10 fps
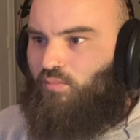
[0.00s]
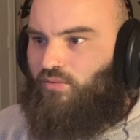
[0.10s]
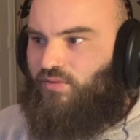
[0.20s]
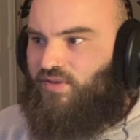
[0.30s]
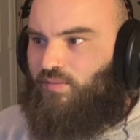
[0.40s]
we'll
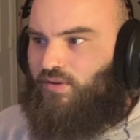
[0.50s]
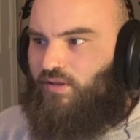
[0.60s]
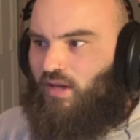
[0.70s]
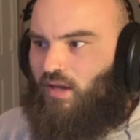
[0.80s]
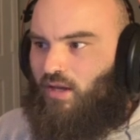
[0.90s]
do this with
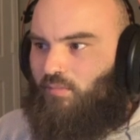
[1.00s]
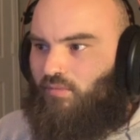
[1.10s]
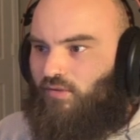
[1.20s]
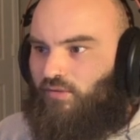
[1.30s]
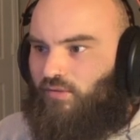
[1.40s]
the amp
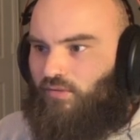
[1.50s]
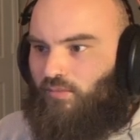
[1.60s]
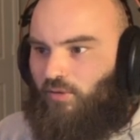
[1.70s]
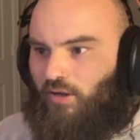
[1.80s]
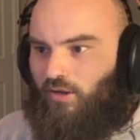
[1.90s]
filter as
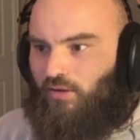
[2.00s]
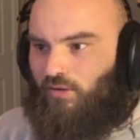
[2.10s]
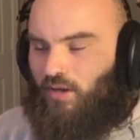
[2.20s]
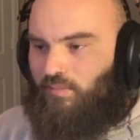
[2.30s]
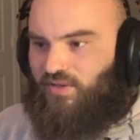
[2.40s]
well,
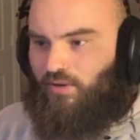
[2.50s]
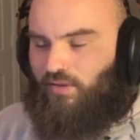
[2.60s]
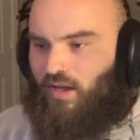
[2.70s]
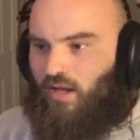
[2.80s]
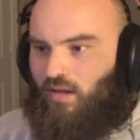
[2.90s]
or I'm sorry,
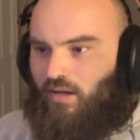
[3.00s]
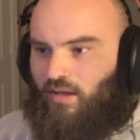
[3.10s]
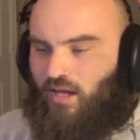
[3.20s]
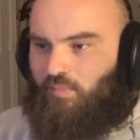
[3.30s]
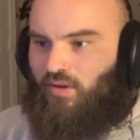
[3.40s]
the
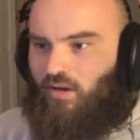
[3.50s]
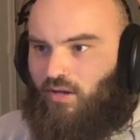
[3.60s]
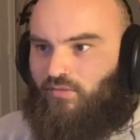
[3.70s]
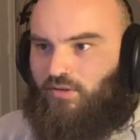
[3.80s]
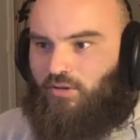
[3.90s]
amp
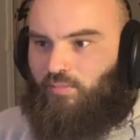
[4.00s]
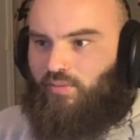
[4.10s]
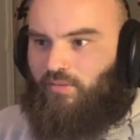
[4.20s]
envelope.